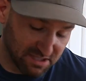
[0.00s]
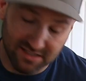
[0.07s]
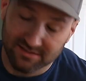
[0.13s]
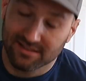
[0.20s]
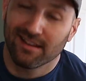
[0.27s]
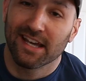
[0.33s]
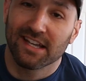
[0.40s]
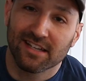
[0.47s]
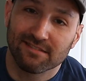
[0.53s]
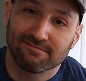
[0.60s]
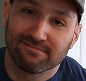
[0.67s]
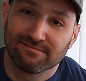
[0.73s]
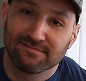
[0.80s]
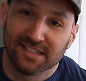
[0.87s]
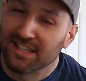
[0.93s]
because I like it,
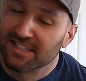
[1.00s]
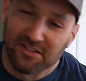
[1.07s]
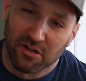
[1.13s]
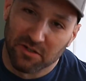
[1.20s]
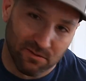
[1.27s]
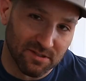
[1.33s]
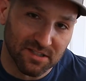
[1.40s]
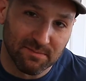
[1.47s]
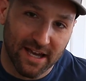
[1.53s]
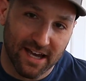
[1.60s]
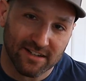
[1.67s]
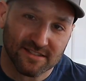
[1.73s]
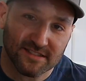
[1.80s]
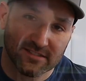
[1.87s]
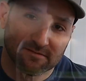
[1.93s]
and that's all that really
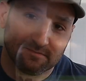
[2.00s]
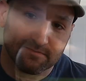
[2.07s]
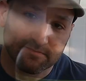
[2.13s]
matters.